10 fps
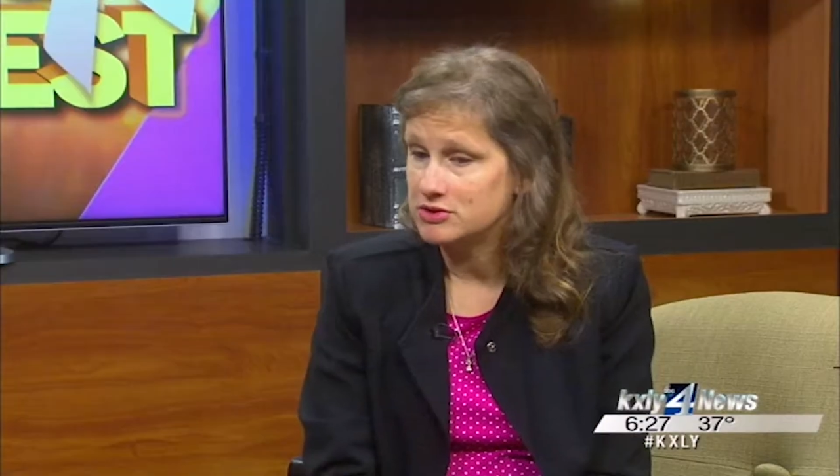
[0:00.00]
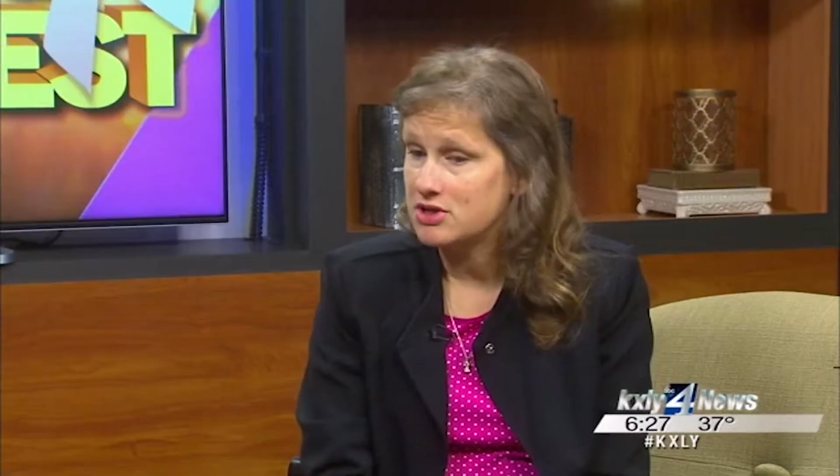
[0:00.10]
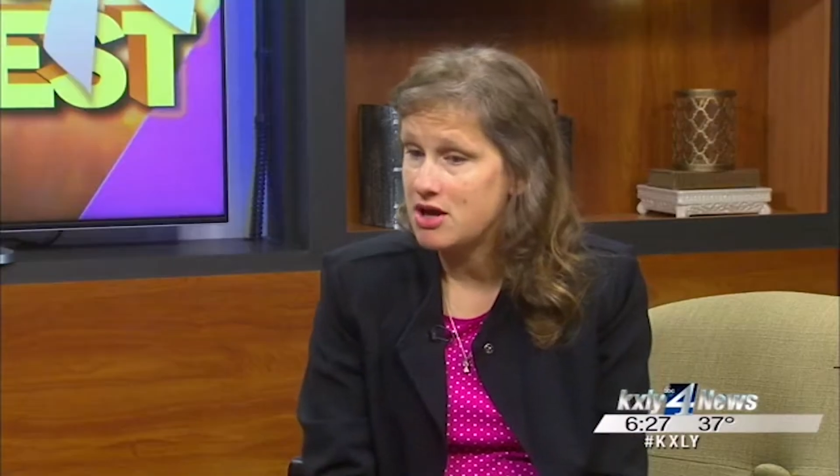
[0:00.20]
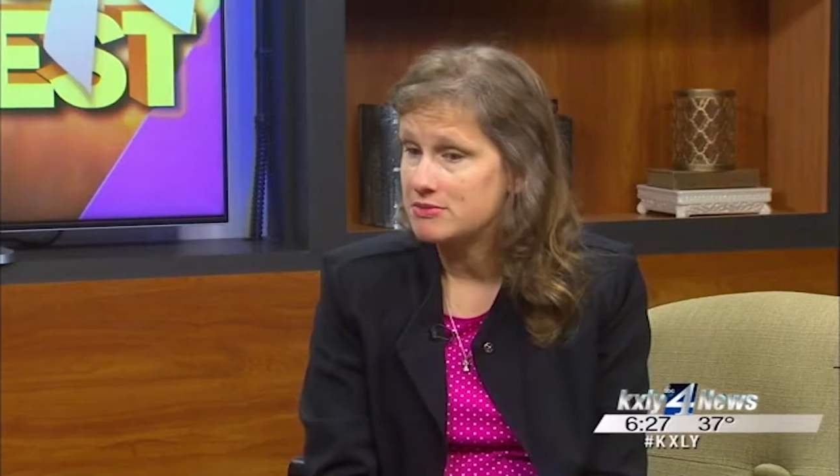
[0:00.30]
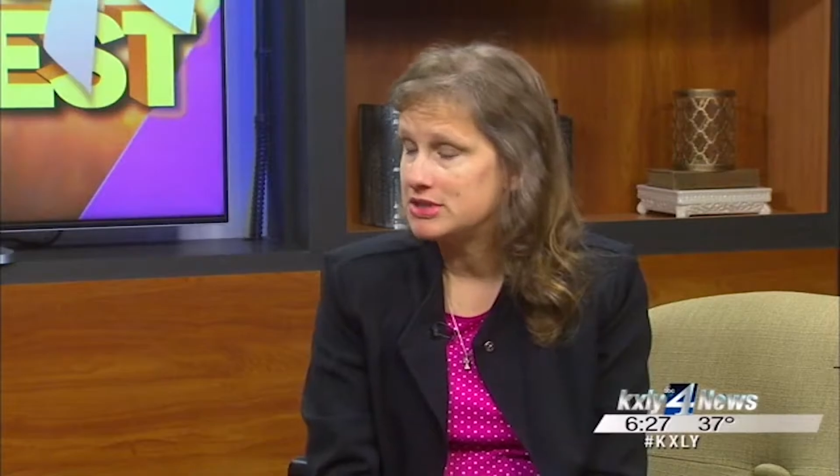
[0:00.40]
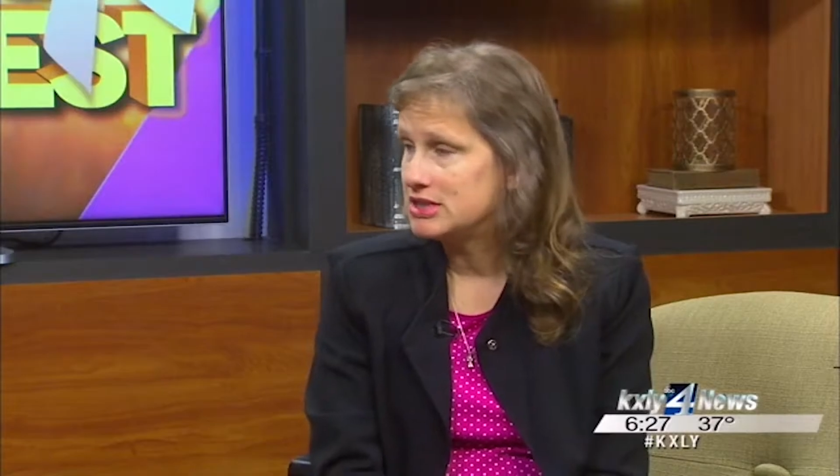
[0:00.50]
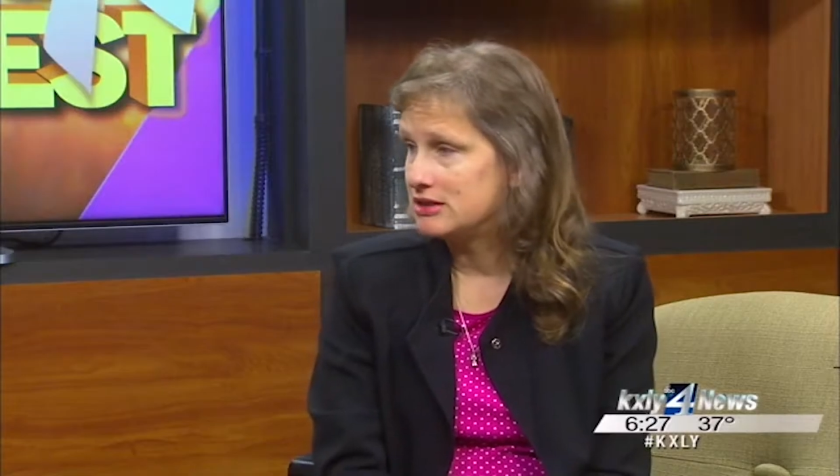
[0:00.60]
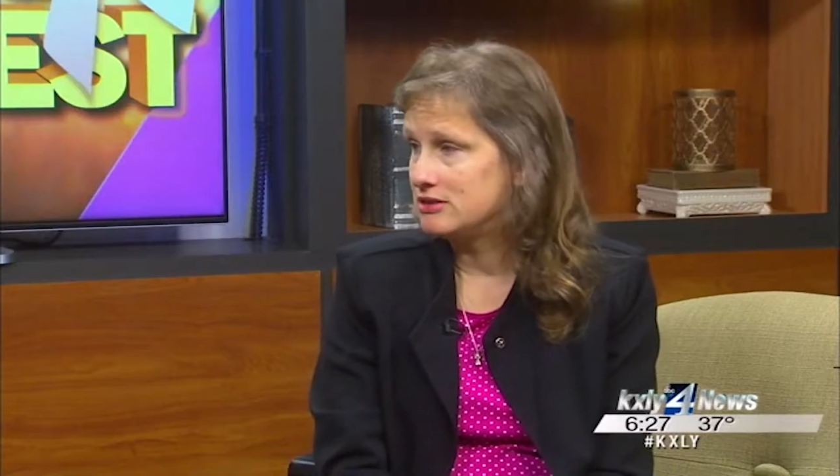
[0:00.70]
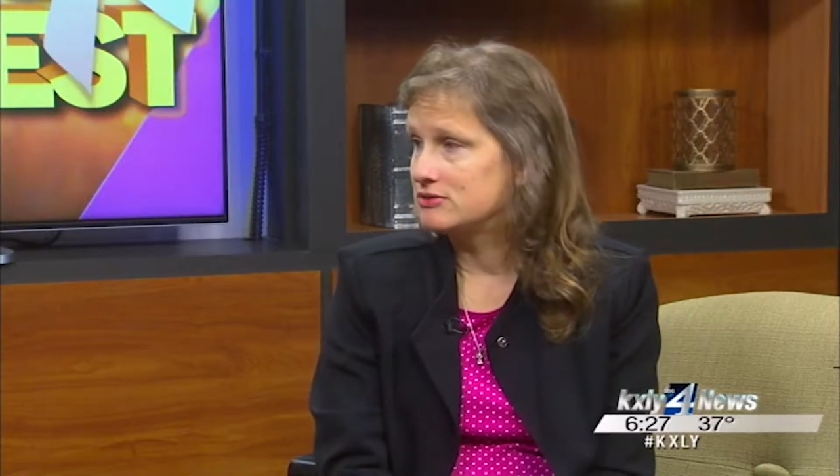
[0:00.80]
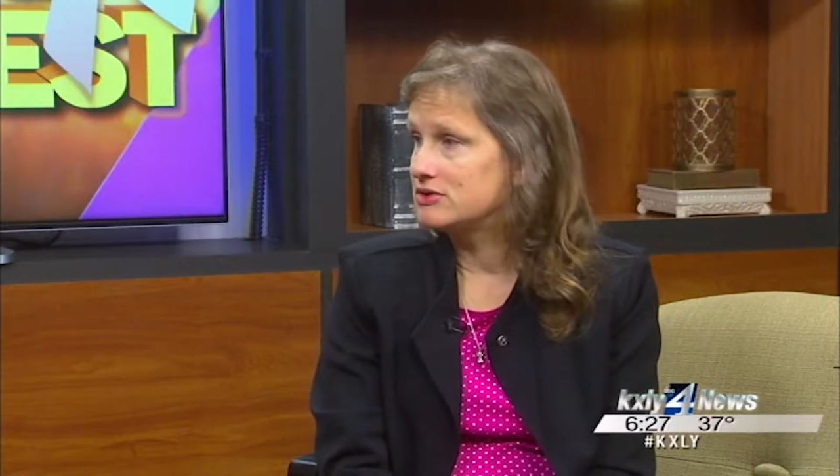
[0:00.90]
the most common
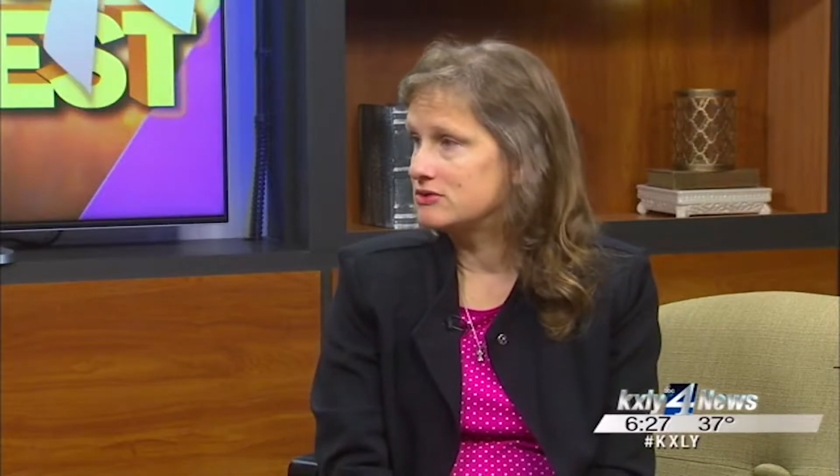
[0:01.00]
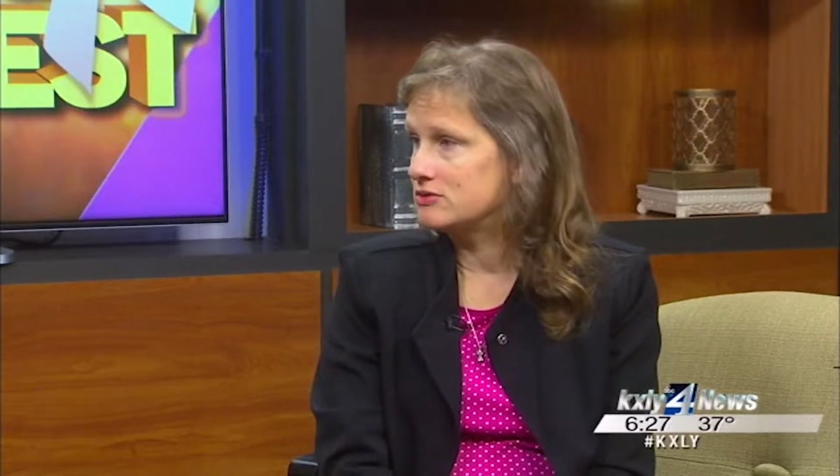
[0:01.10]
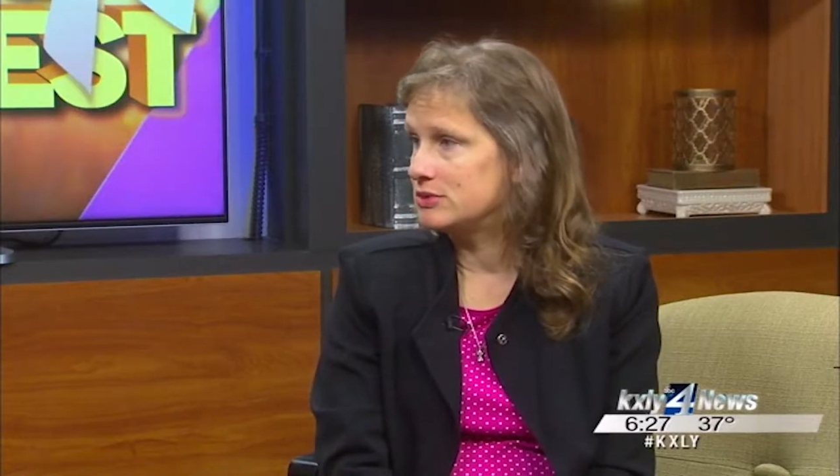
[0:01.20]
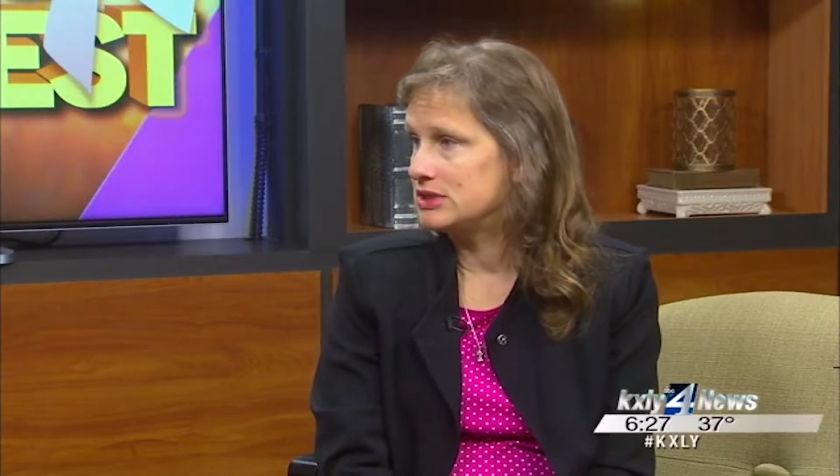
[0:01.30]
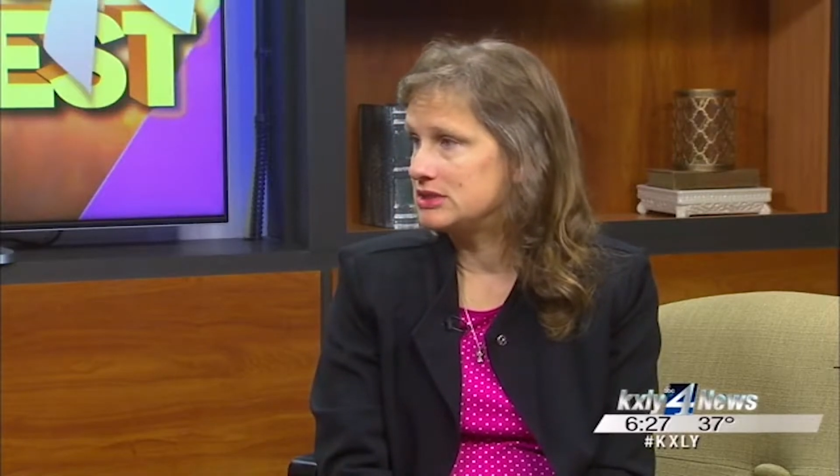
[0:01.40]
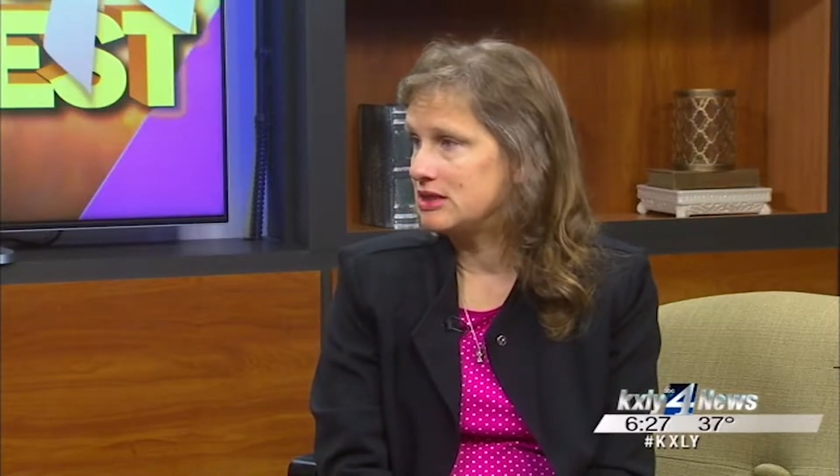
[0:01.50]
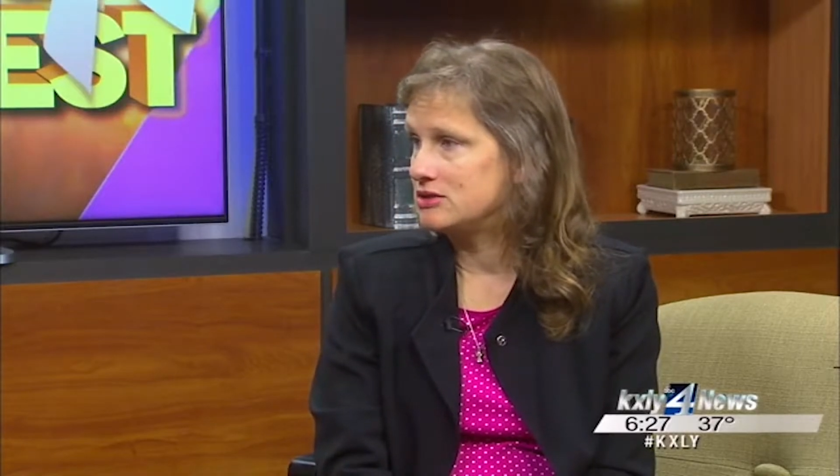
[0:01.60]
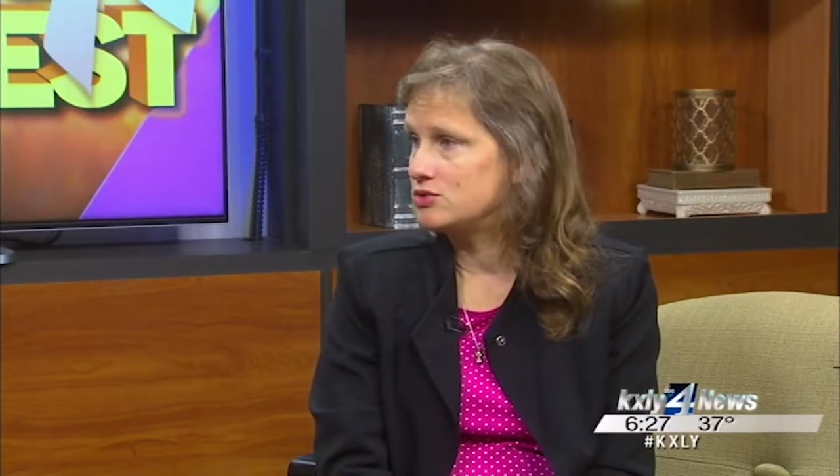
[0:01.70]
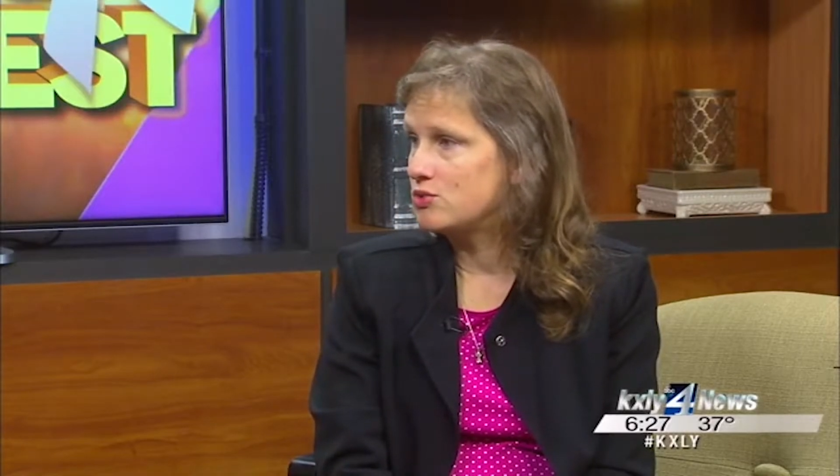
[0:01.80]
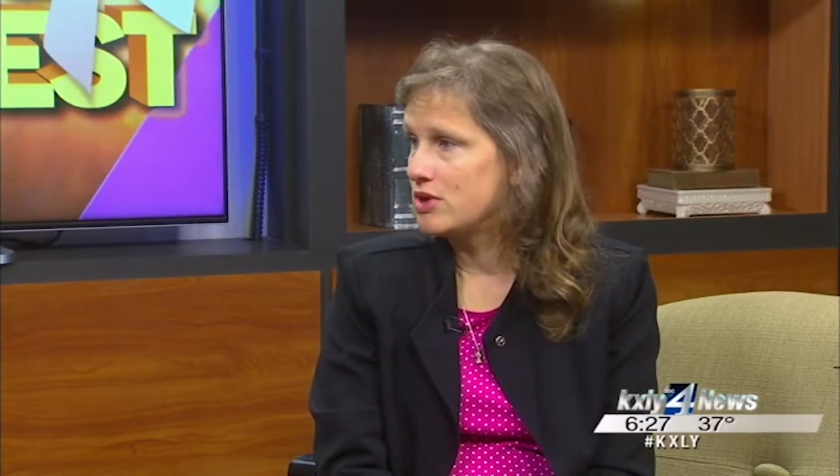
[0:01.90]
diagnosis will be
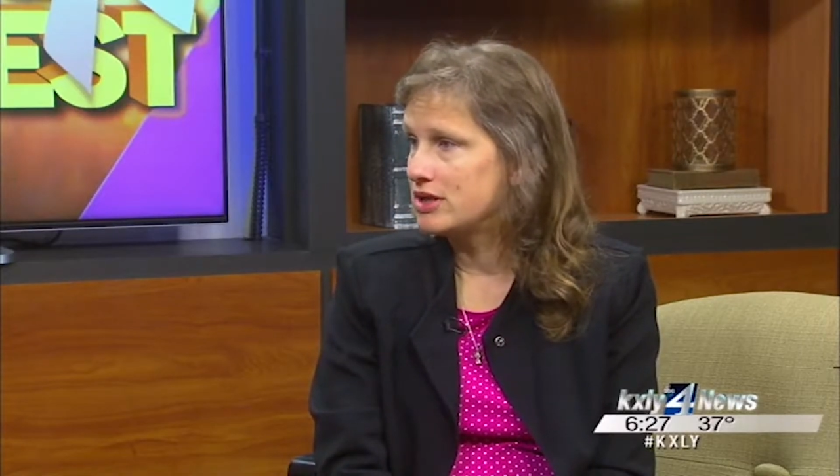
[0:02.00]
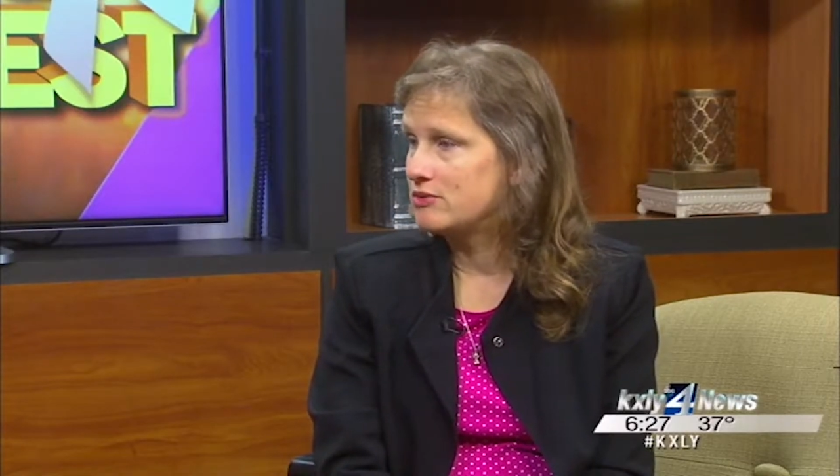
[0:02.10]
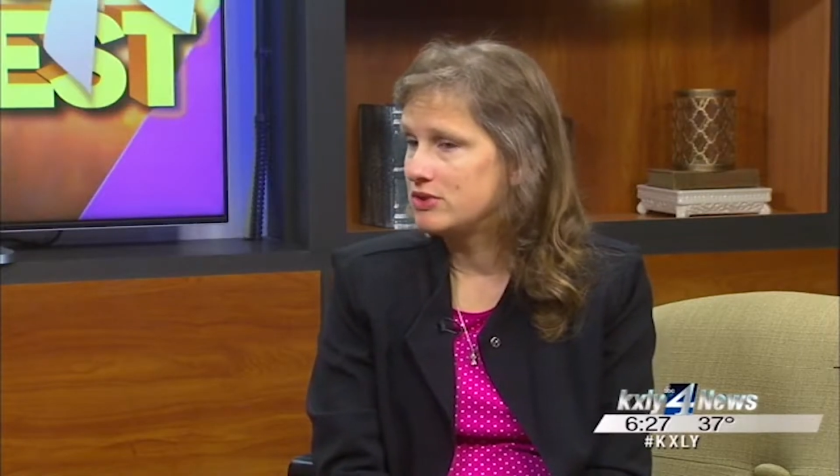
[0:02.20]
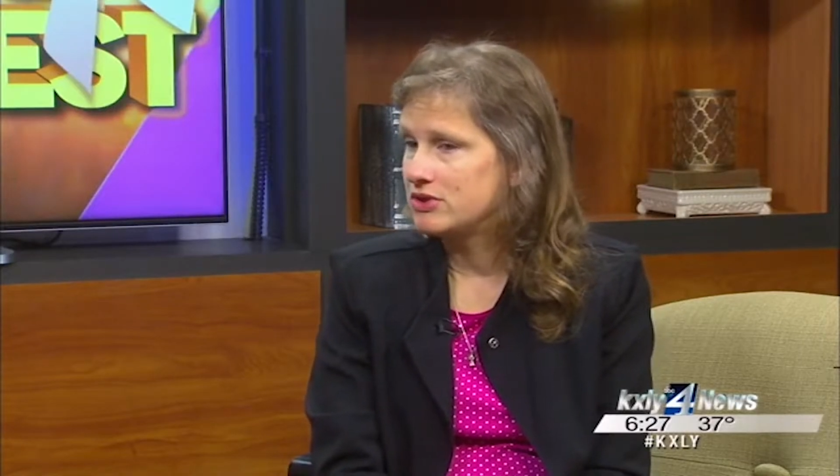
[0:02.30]
stage one